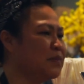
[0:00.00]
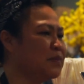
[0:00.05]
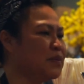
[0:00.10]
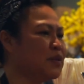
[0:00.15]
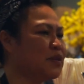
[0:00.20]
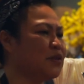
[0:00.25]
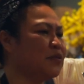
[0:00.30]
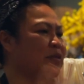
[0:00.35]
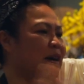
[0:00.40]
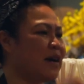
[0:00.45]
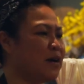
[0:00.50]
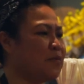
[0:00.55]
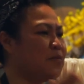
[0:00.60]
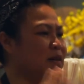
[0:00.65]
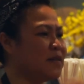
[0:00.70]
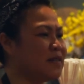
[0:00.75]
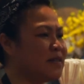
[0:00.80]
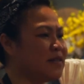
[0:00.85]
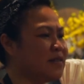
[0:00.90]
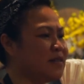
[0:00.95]
So that
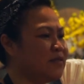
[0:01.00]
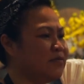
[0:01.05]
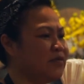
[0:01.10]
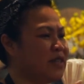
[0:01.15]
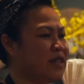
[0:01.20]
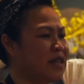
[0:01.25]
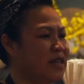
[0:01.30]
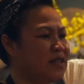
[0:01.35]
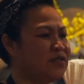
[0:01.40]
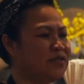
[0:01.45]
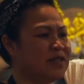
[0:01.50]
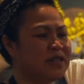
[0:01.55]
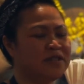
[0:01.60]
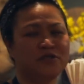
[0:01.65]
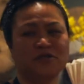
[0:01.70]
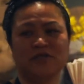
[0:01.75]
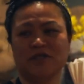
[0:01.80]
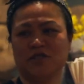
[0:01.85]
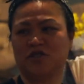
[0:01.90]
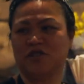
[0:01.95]
once it's
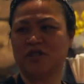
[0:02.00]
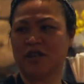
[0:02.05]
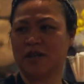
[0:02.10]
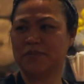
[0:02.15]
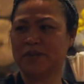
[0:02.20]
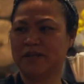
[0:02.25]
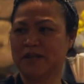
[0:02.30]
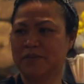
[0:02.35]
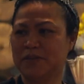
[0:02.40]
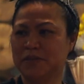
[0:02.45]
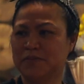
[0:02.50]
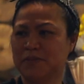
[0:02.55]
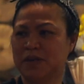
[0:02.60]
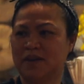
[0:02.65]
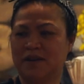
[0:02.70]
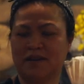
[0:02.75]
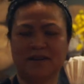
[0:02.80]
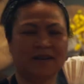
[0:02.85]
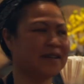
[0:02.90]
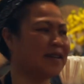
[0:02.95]
rehydrated, you just chop it up
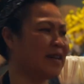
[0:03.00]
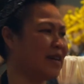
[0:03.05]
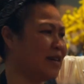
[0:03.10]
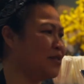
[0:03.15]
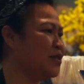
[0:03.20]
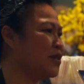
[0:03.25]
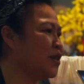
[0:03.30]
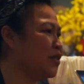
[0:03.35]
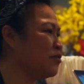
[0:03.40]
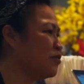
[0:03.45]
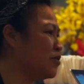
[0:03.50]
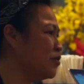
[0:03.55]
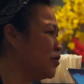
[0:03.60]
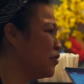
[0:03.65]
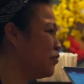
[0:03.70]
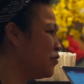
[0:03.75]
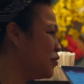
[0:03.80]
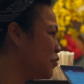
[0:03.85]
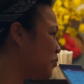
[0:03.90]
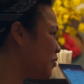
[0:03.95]
small. Again, you can throw in
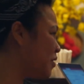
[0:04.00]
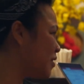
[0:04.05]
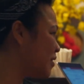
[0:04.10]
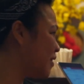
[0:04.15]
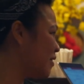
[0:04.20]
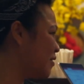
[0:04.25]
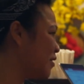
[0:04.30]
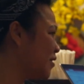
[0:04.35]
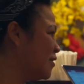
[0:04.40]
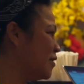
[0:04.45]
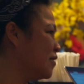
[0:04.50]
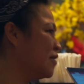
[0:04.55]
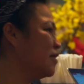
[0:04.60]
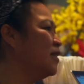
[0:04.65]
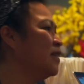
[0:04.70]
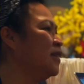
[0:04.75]
the food processor.